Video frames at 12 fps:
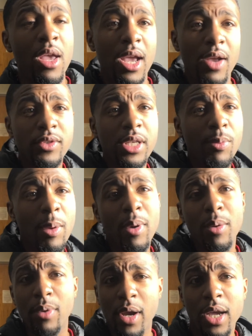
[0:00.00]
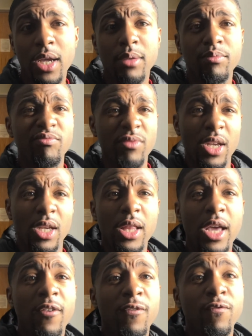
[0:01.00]
Every time I'm on break, I get
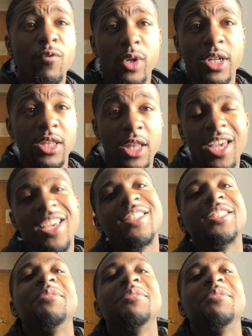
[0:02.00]
like 40 things.